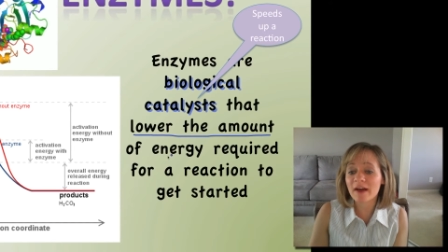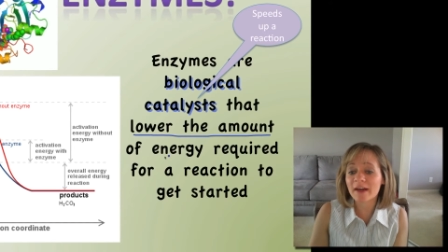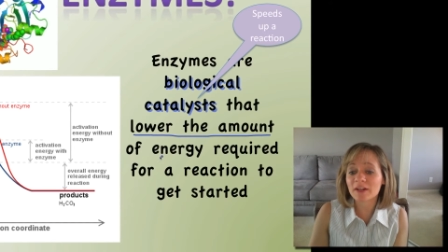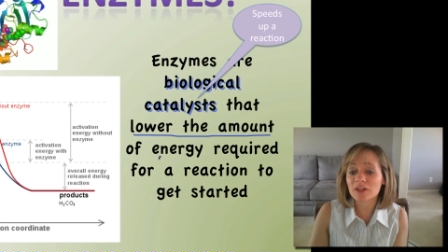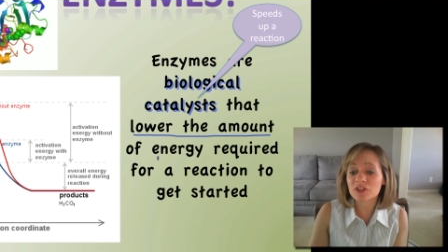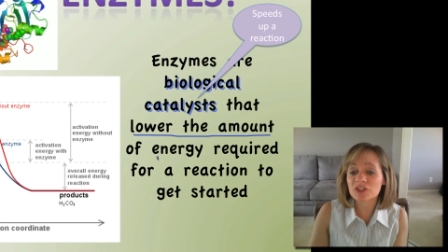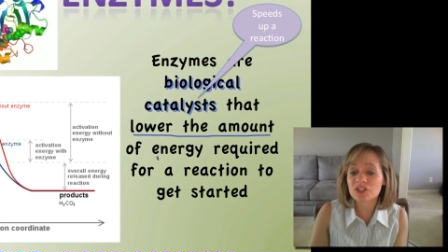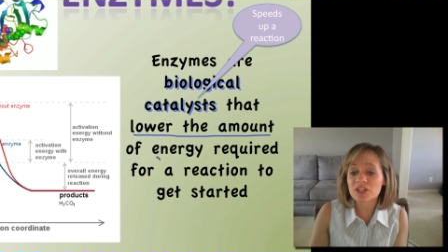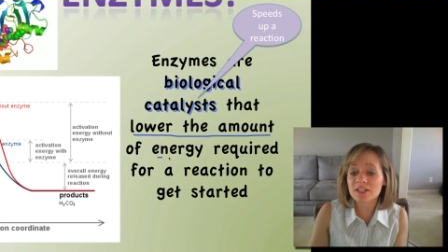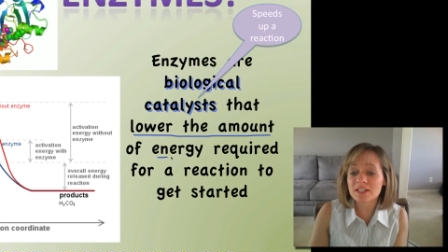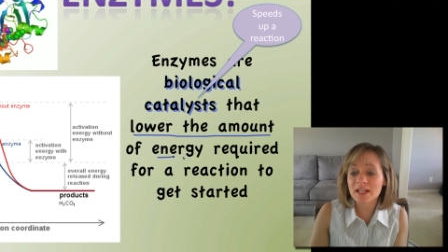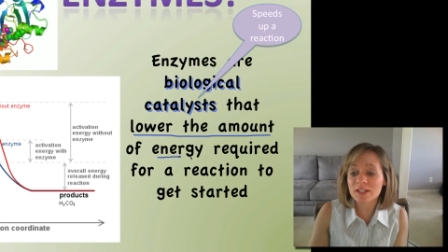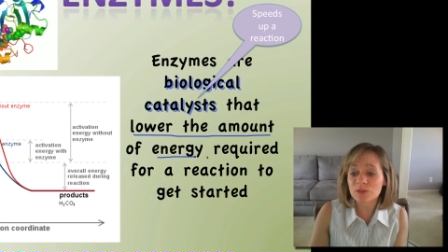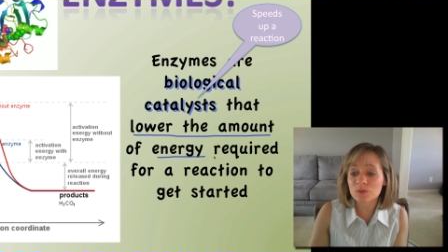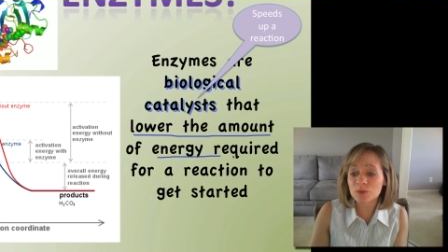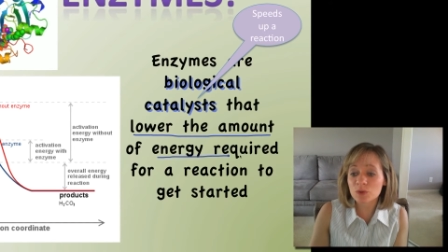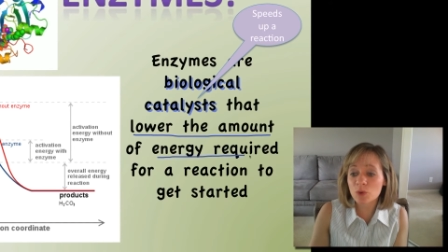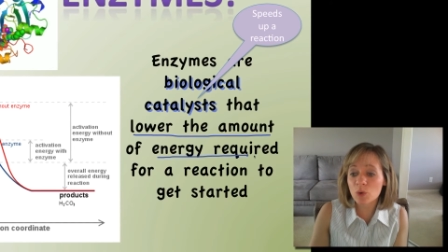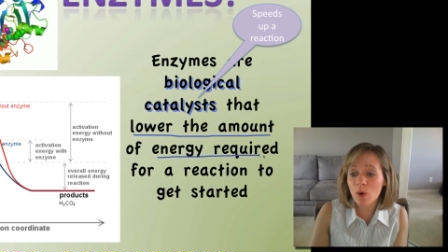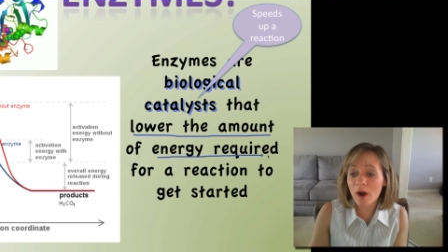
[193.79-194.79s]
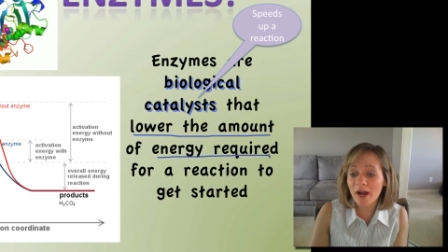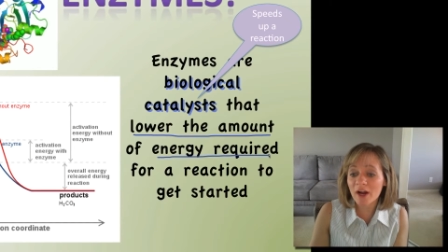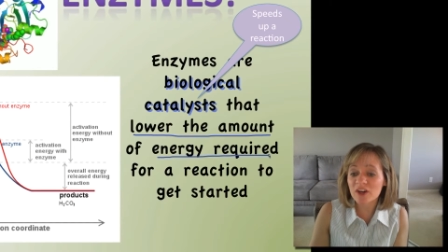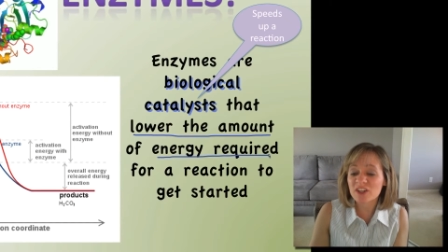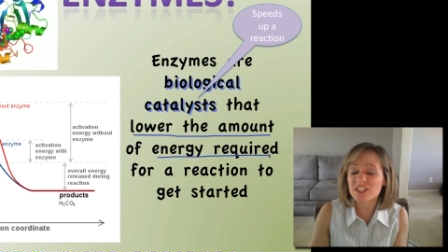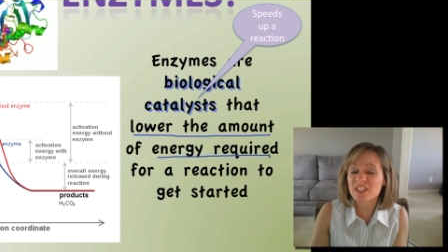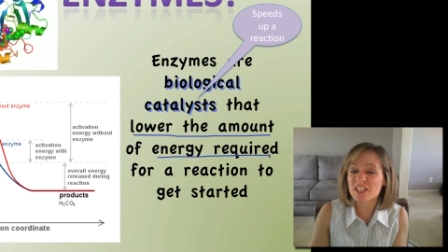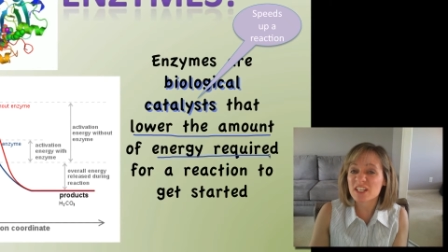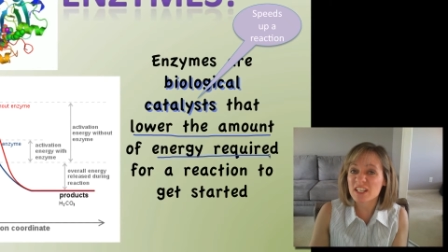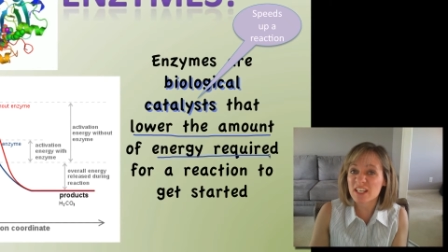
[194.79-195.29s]
energy that's required
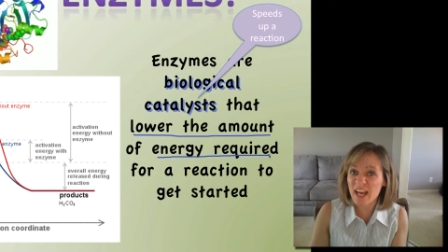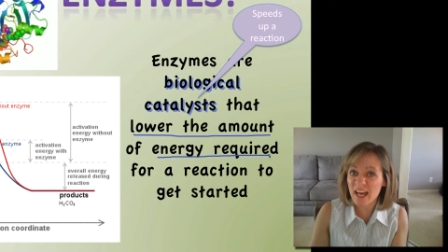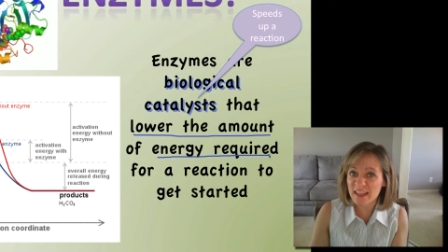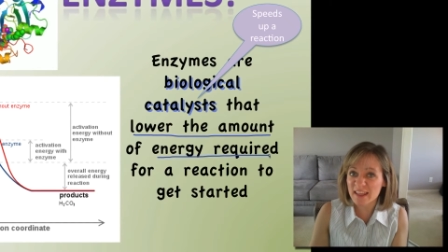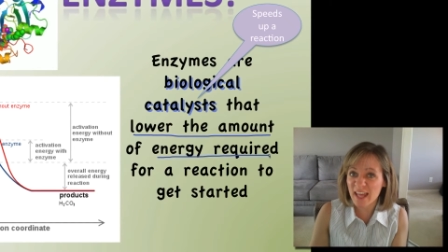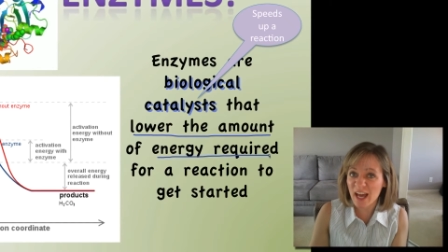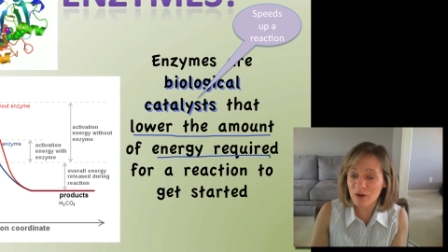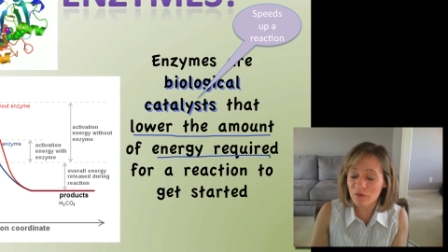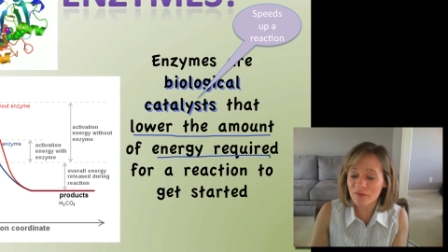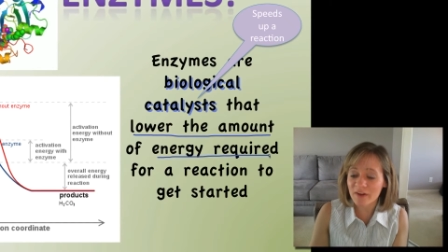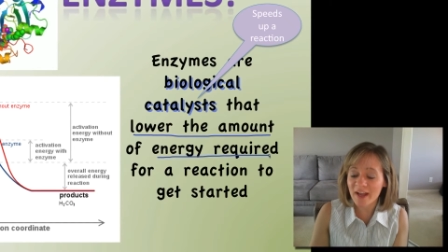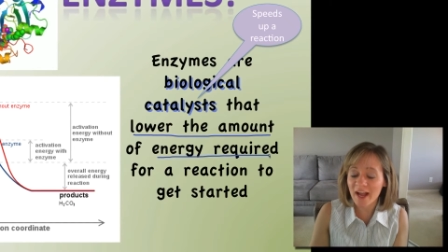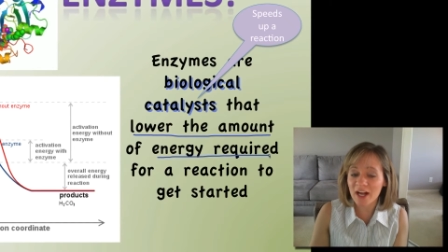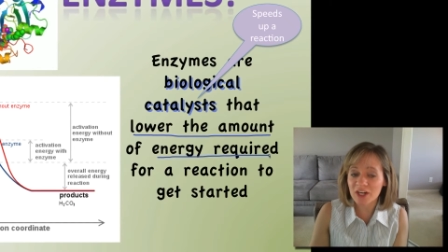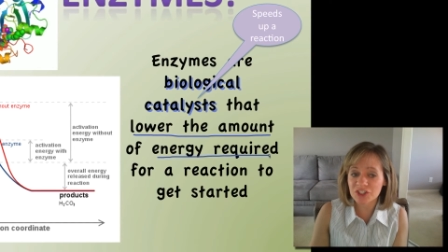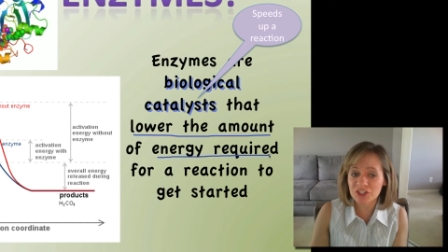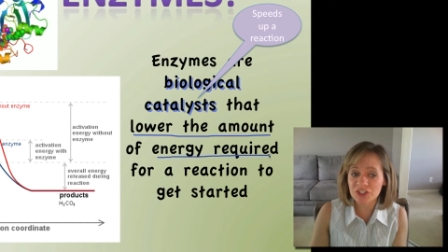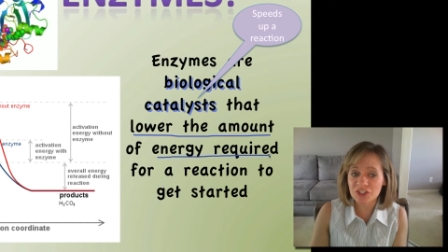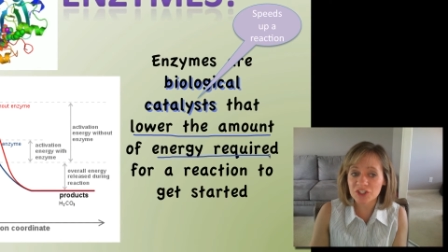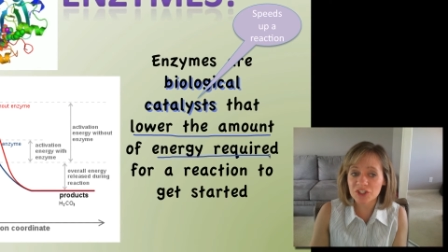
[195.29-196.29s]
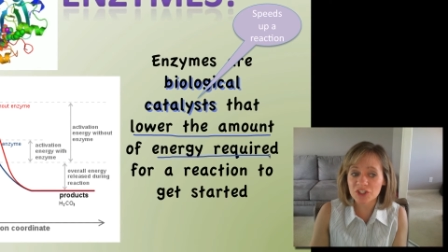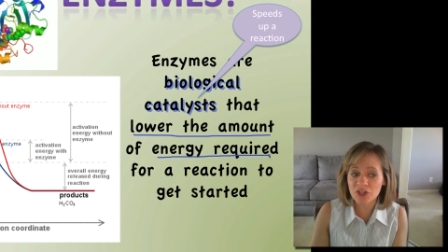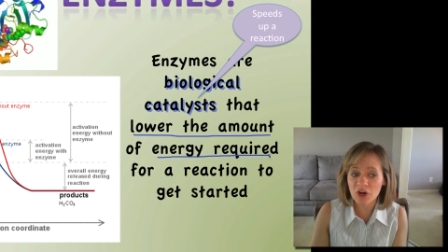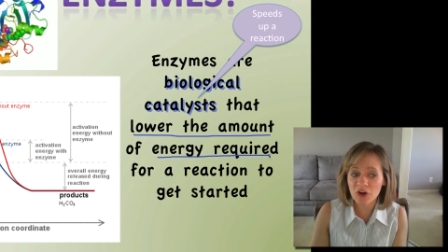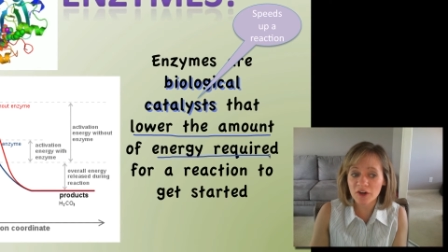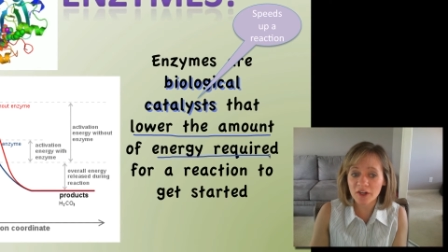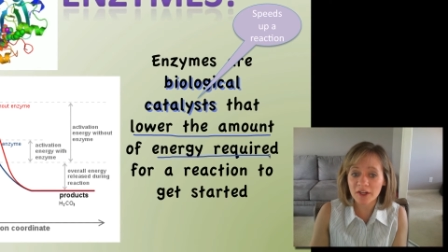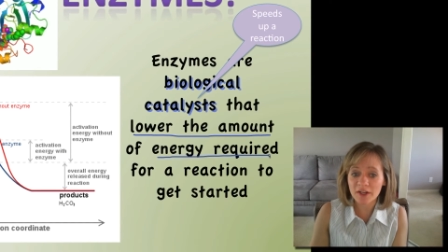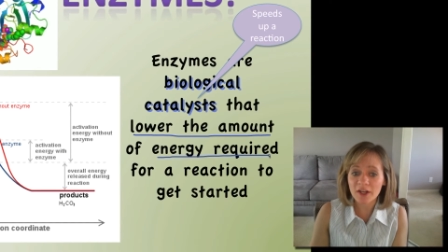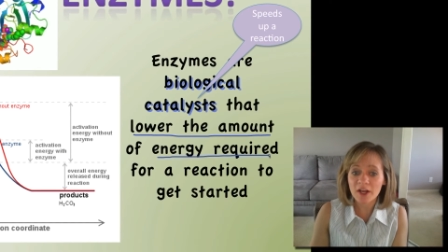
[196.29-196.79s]
to get that reaction
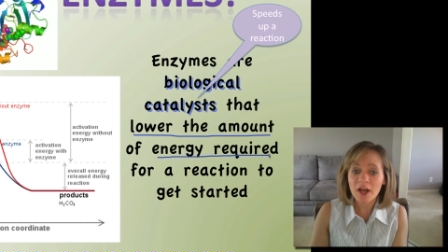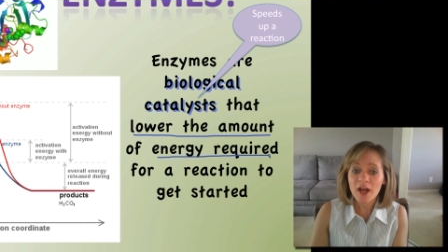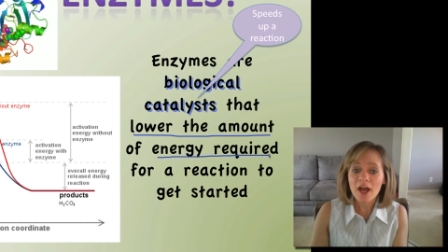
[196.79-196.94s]
started.